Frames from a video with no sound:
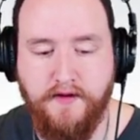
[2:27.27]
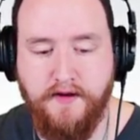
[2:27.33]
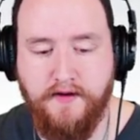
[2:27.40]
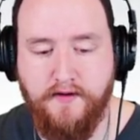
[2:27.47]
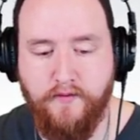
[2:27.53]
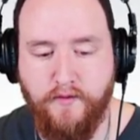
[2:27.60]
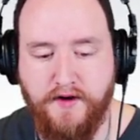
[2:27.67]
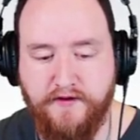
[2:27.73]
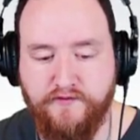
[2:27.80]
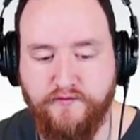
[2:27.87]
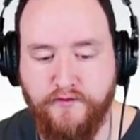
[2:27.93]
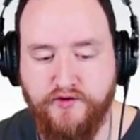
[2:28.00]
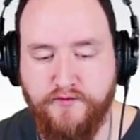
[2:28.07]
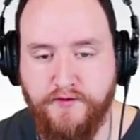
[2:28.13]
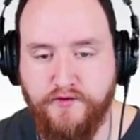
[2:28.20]
When I
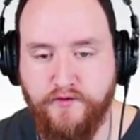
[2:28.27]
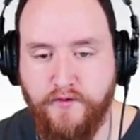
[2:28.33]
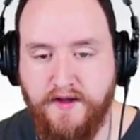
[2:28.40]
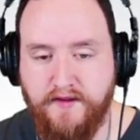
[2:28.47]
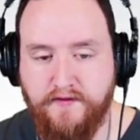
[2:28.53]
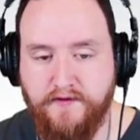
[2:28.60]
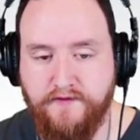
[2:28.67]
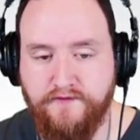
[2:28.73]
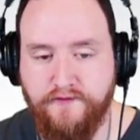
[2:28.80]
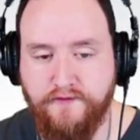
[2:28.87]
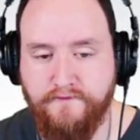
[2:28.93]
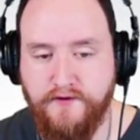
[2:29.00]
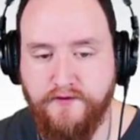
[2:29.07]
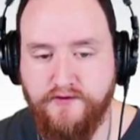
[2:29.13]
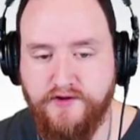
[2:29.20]
switch between these two
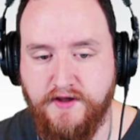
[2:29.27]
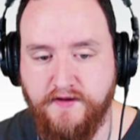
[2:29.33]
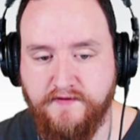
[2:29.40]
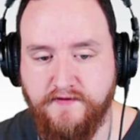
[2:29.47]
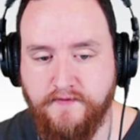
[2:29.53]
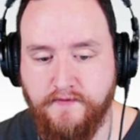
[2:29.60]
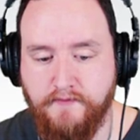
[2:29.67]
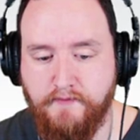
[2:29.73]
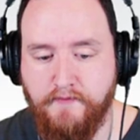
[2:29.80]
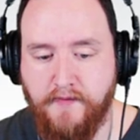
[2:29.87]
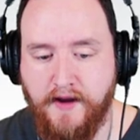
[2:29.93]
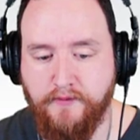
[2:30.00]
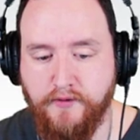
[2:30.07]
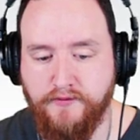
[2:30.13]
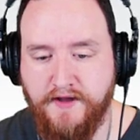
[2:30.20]
view sheets, my
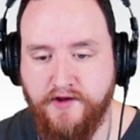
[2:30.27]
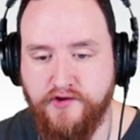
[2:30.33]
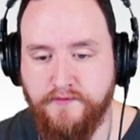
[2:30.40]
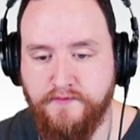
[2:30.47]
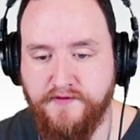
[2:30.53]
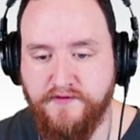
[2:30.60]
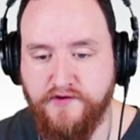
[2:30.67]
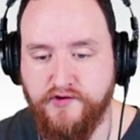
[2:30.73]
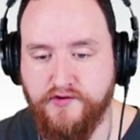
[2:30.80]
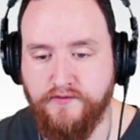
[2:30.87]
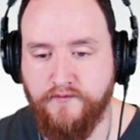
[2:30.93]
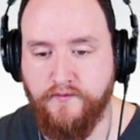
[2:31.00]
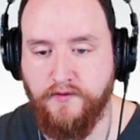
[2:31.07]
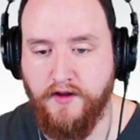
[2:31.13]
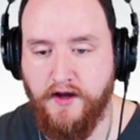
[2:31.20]
rotation position
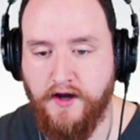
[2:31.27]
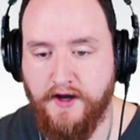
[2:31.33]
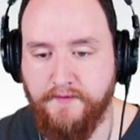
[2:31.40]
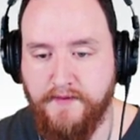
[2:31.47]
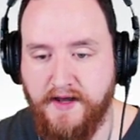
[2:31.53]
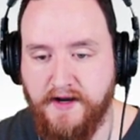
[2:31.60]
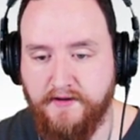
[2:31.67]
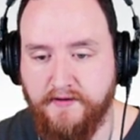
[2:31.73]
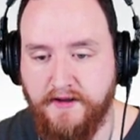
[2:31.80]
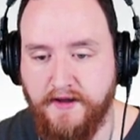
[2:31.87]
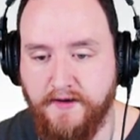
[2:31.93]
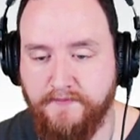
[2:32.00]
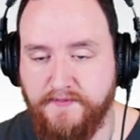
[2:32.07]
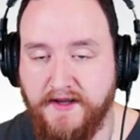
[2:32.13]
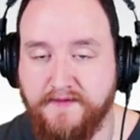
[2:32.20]
will automatically
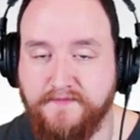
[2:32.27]
update.